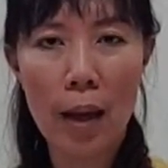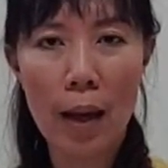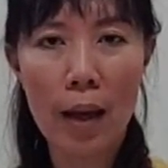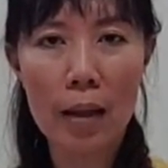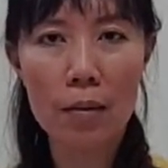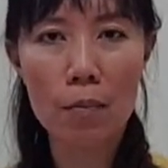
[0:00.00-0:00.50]

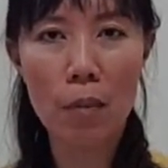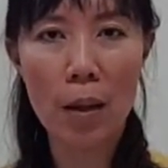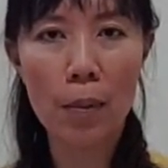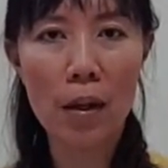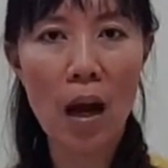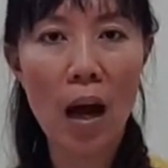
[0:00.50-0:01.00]
And
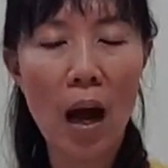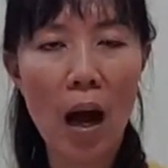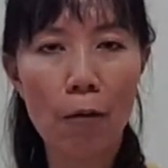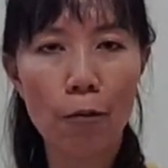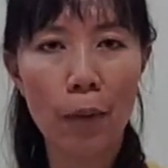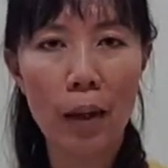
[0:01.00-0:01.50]
maybe
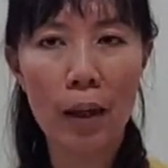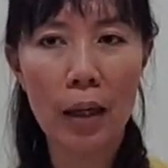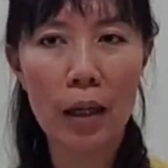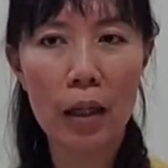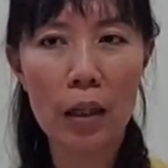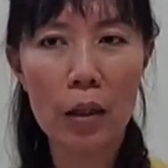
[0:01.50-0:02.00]

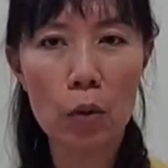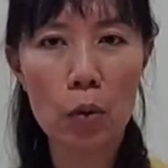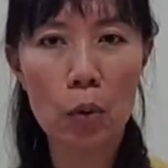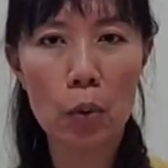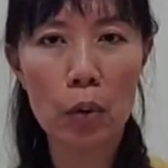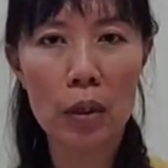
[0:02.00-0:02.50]
halfway
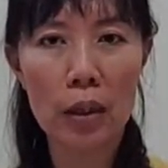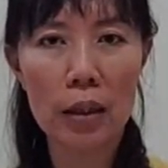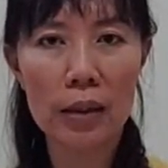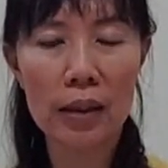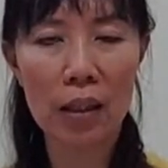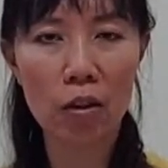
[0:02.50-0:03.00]
through the
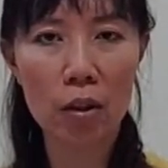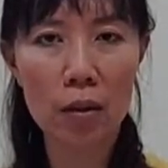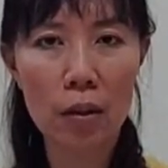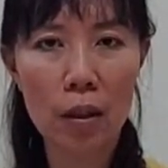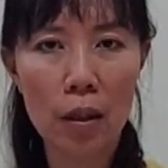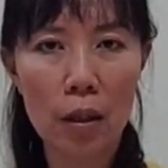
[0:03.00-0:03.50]
session,
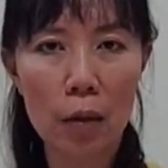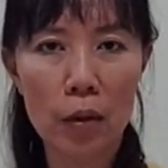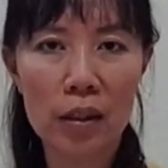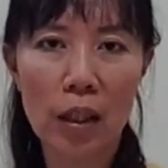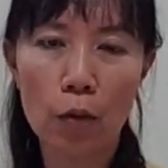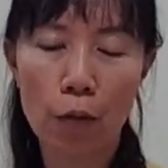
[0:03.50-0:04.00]
you'll
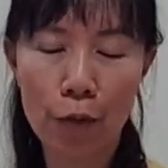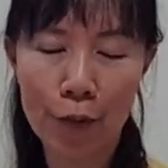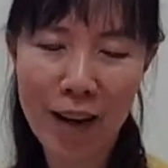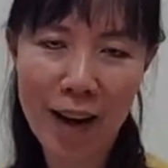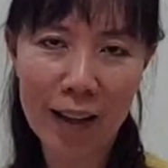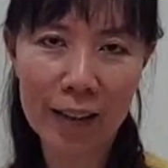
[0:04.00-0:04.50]
start to feel
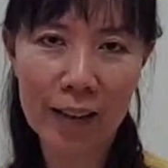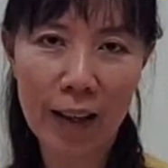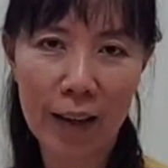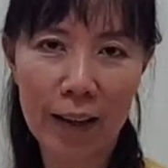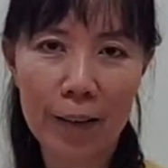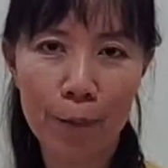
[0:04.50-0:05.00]
high
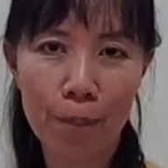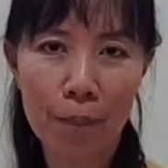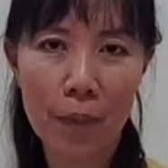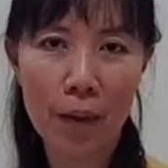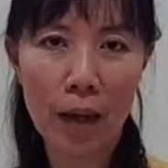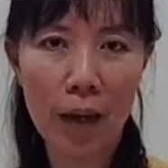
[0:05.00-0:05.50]
tide
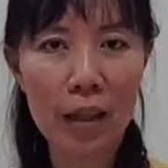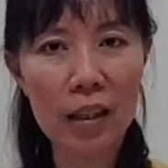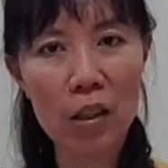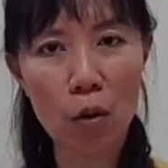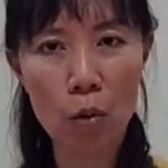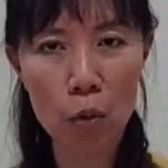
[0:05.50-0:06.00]
and
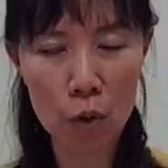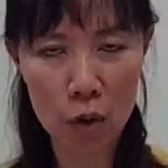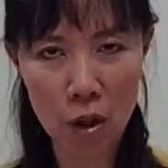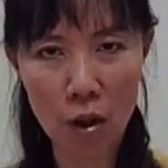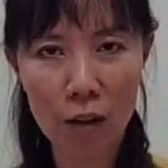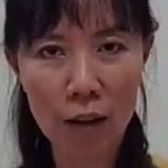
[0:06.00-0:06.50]
need to go to the
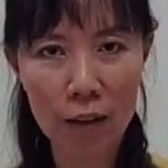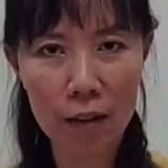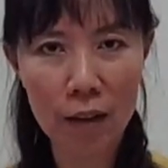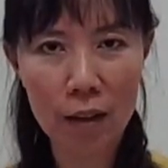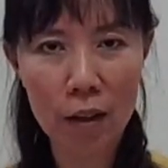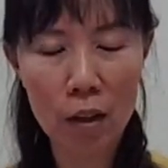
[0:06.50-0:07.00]
toilet.
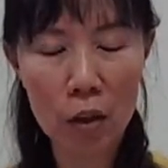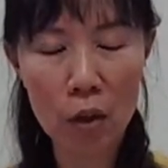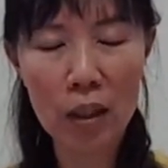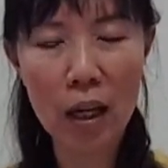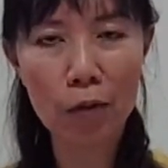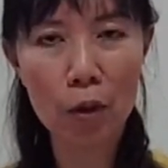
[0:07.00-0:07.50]
So
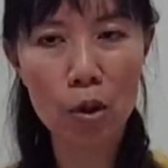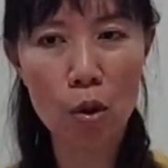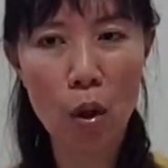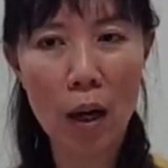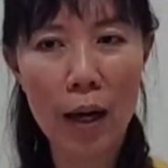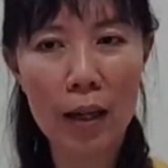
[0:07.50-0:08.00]
therefore,
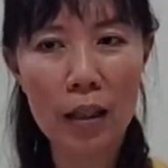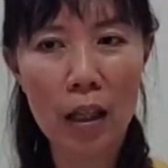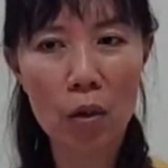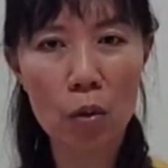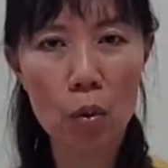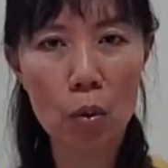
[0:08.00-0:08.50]
try
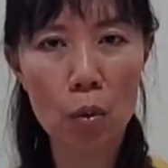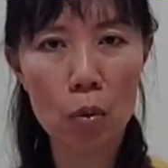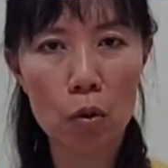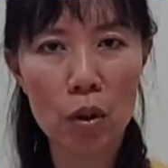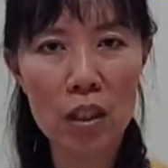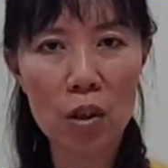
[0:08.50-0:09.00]
not to
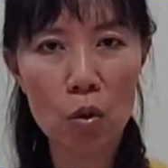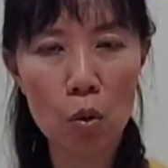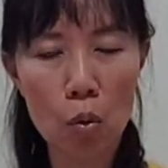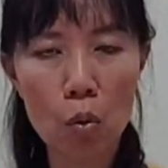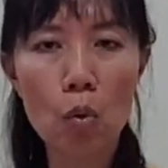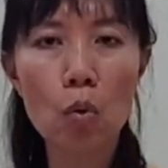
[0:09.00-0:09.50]
drink
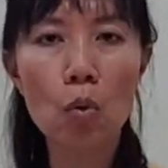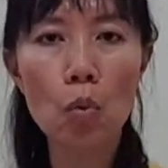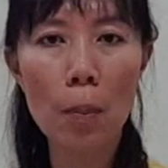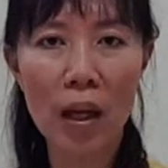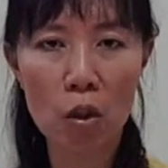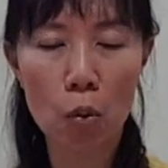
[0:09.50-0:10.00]
too
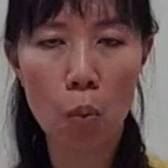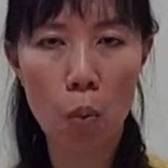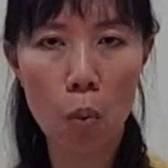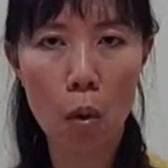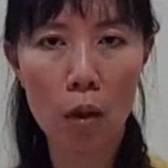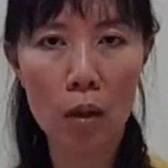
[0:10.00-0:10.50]
much
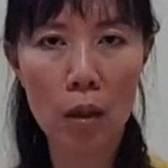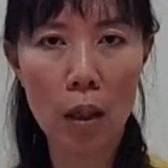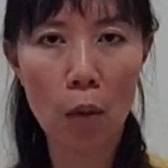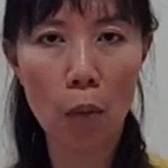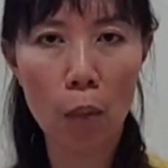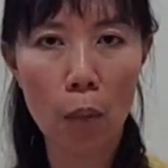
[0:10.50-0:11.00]

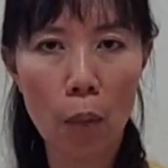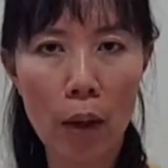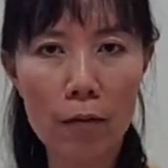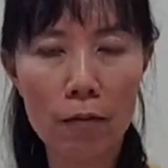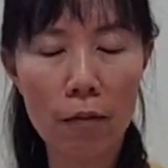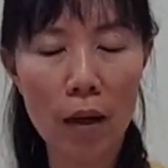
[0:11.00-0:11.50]
water
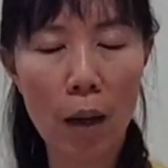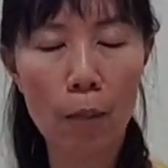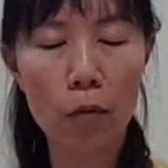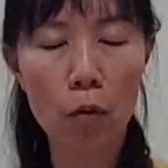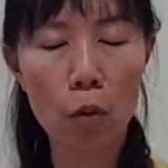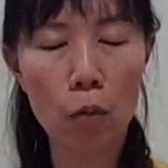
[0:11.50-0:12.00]
when
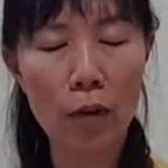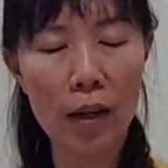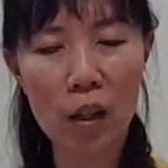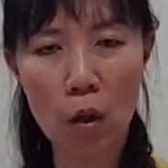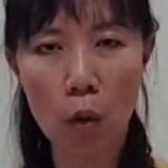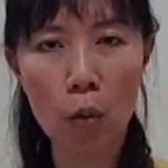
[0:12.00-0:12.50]
come to
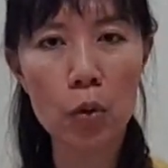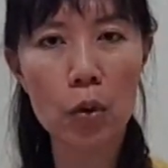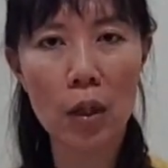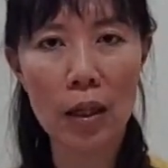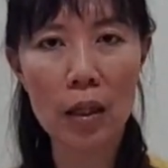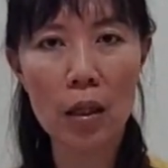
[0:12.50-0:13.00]
very
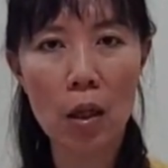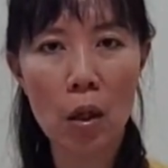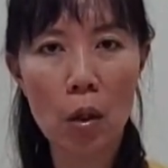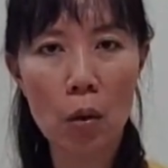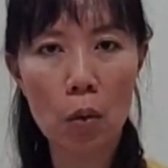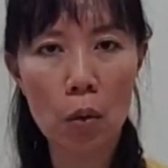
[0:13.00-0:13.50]
close
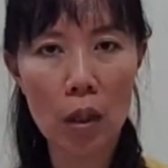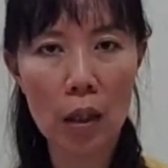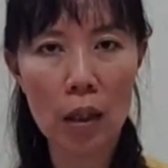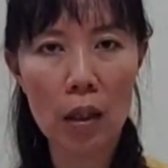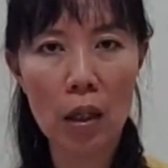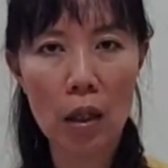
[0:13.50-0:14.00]
to
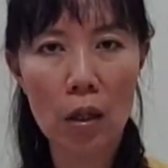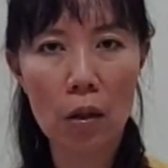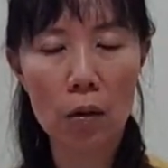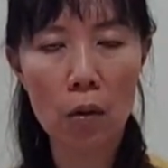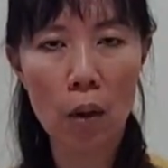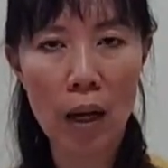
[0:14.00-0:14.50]
the
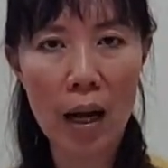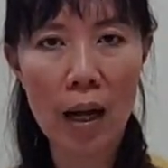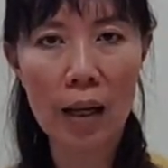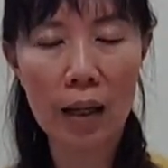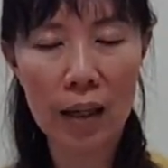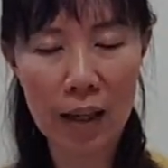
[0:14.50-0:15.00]

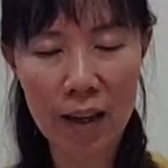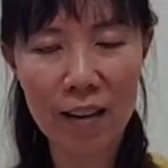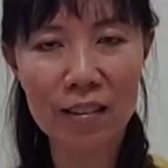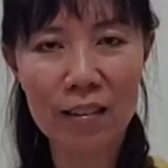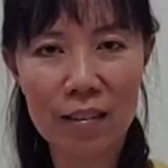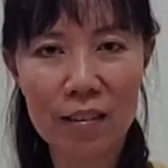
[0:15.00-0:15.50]
yoga
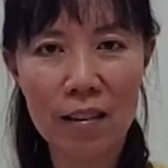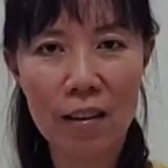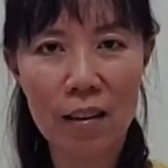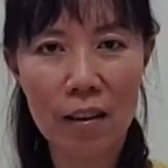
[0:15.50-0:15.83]
class.